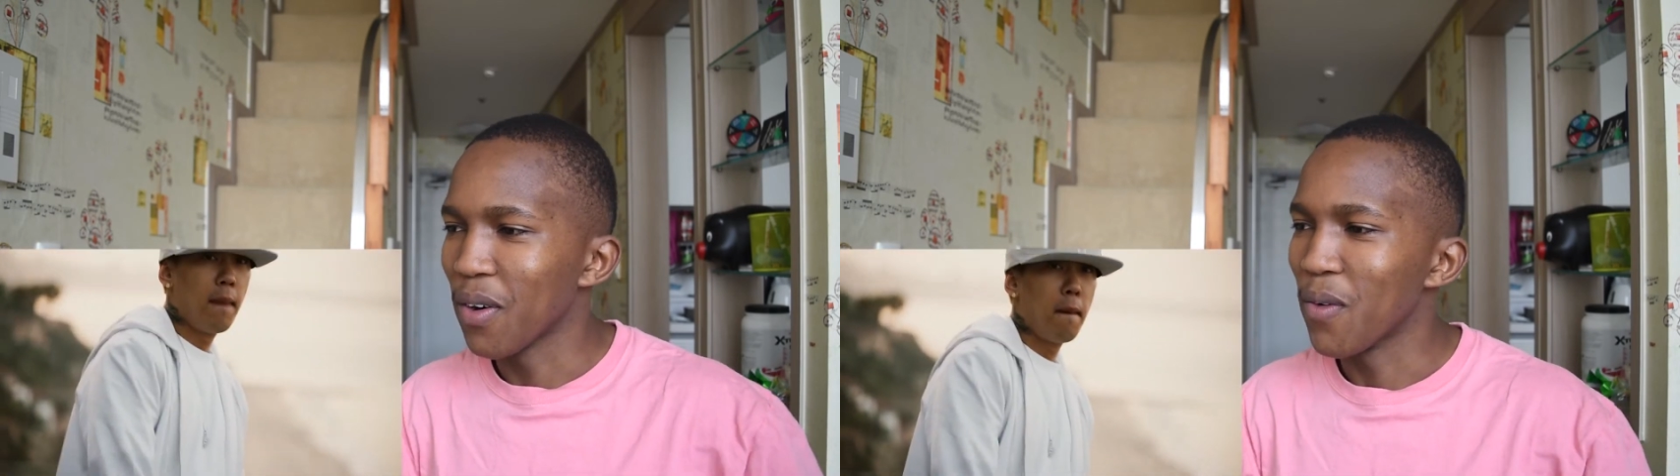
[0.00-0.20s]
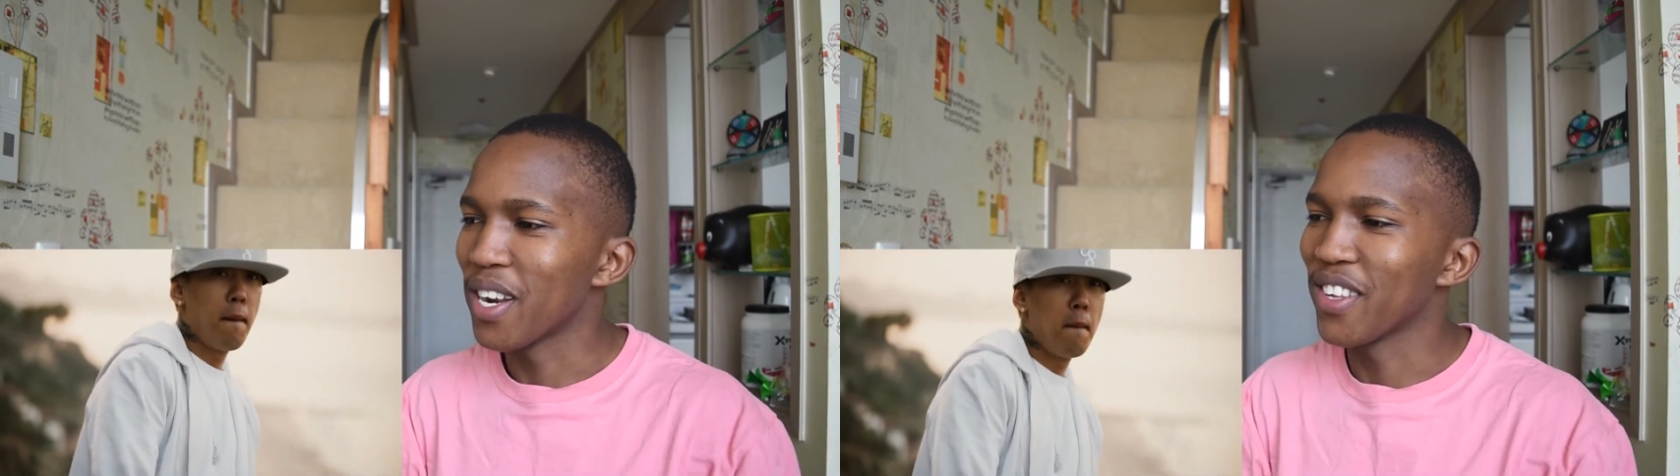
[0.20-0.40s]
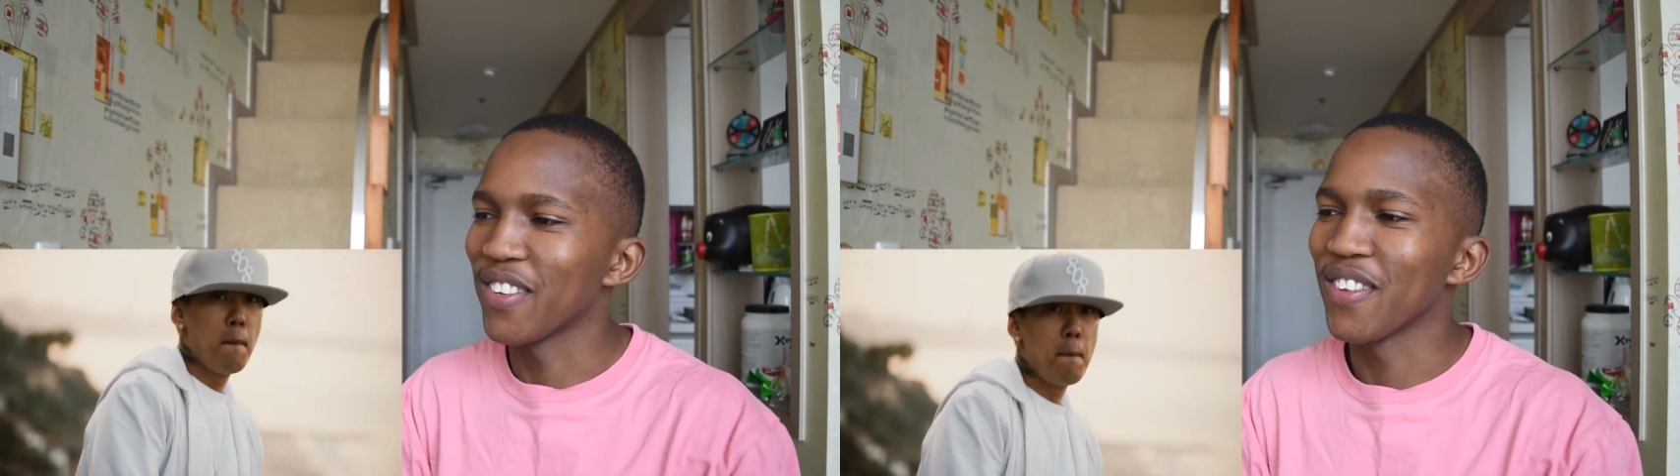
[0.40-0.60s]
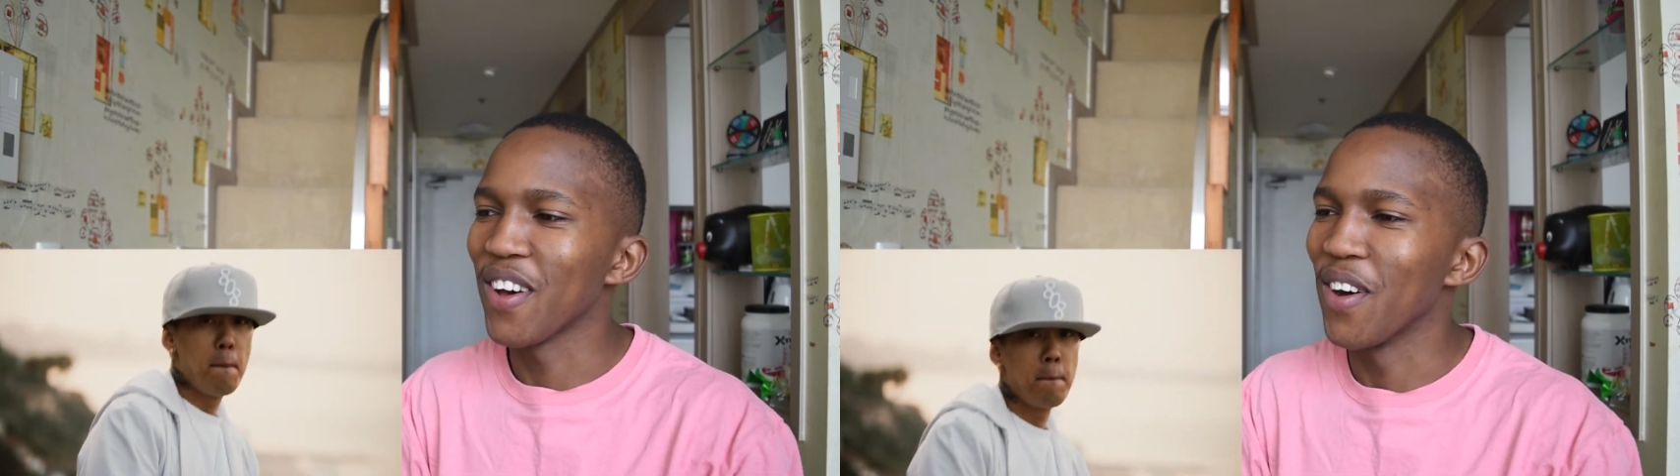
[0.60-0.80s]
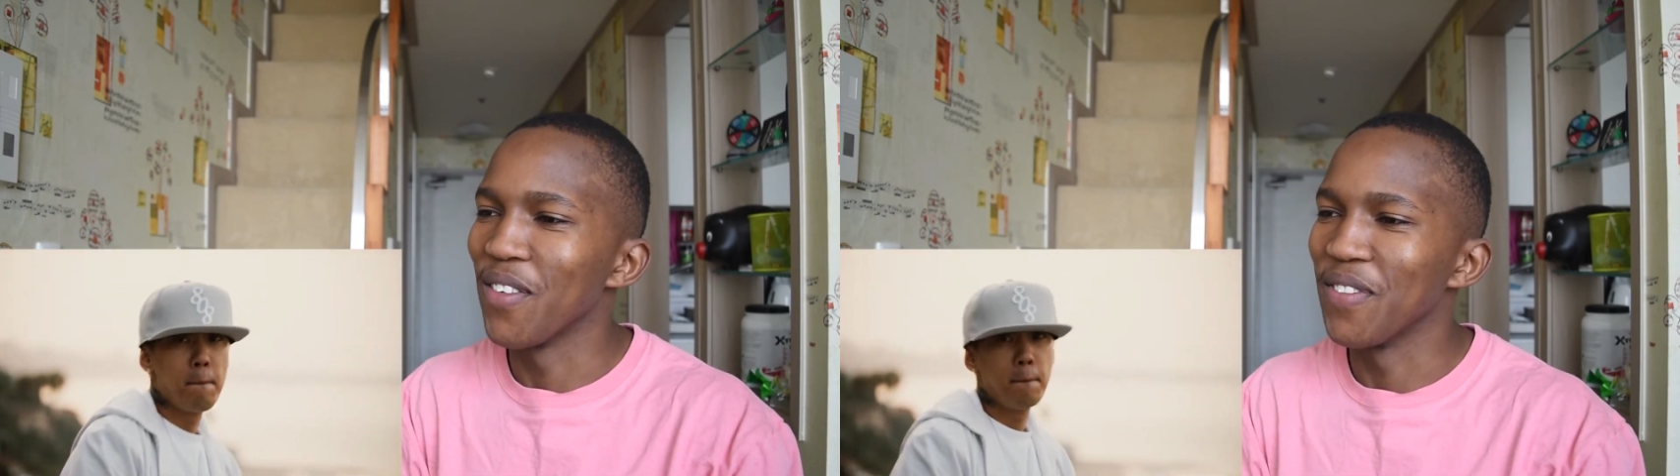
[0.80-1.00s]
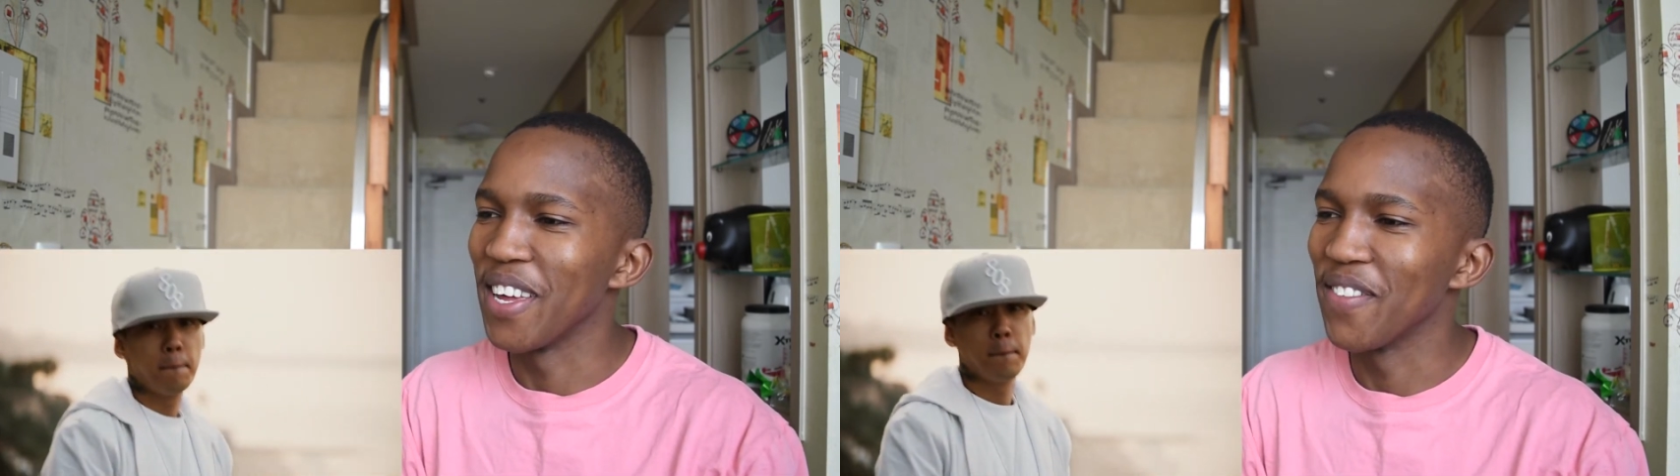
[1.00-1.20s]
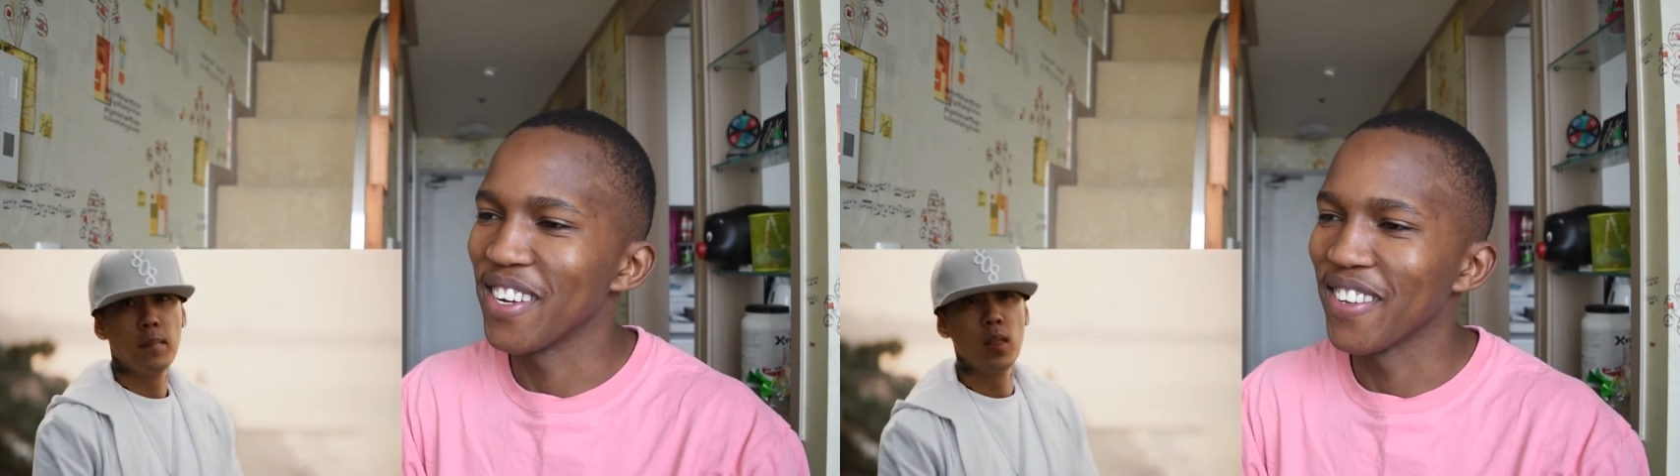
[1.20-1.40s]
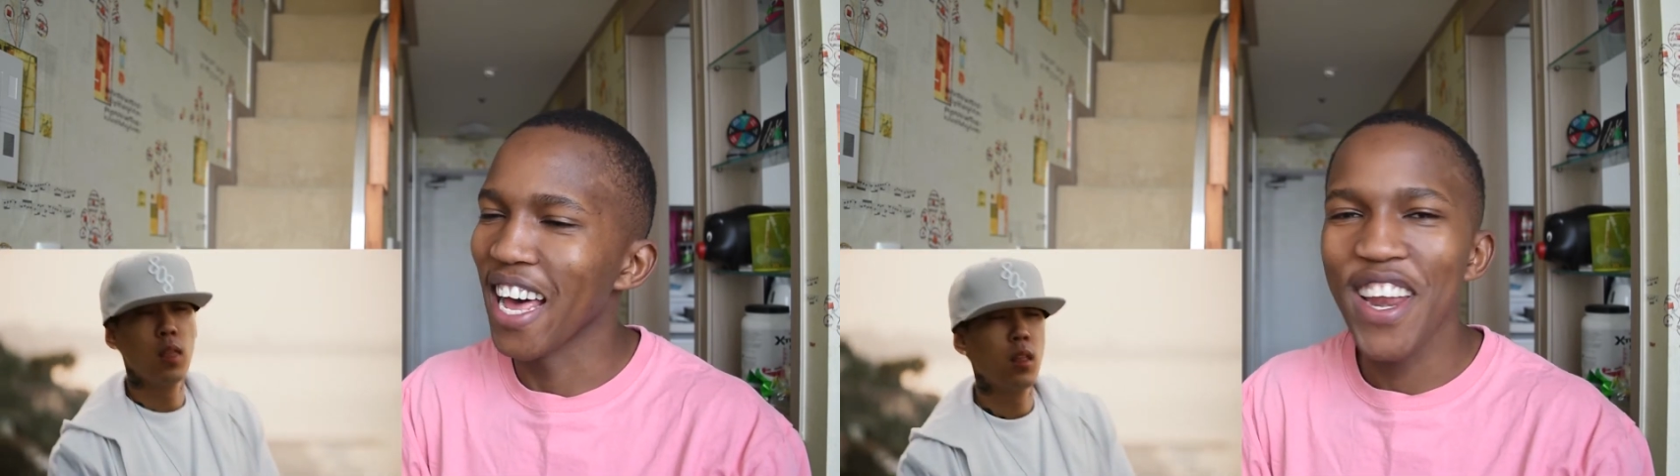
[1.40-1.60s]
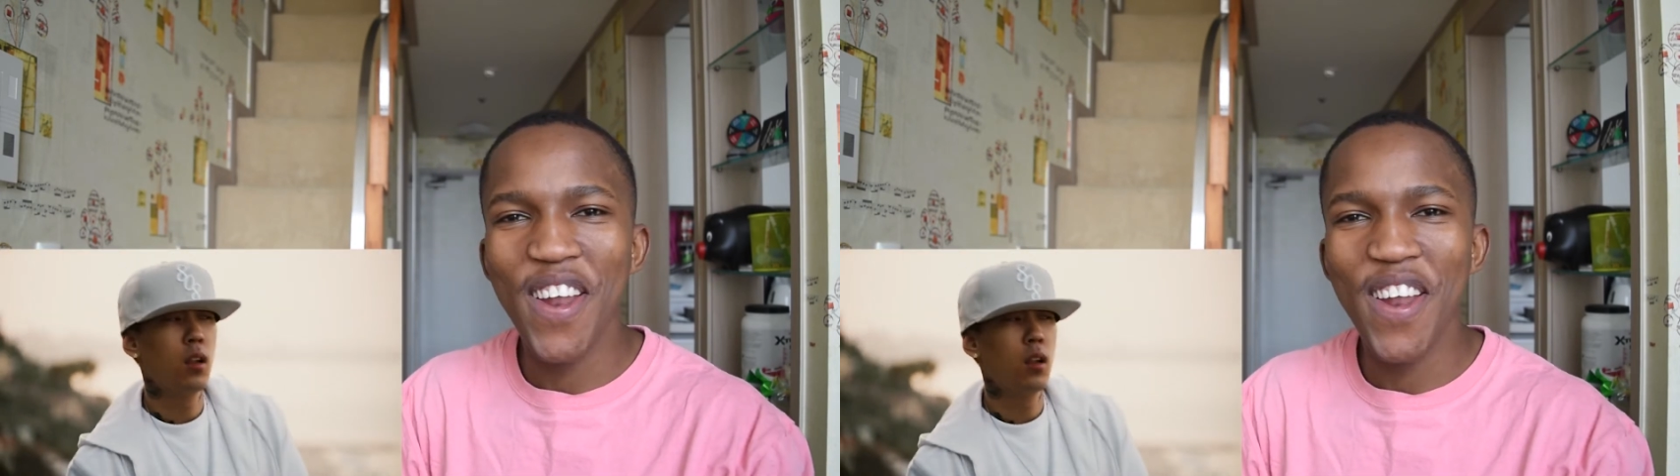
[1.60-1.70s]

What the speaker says: What a song, man. I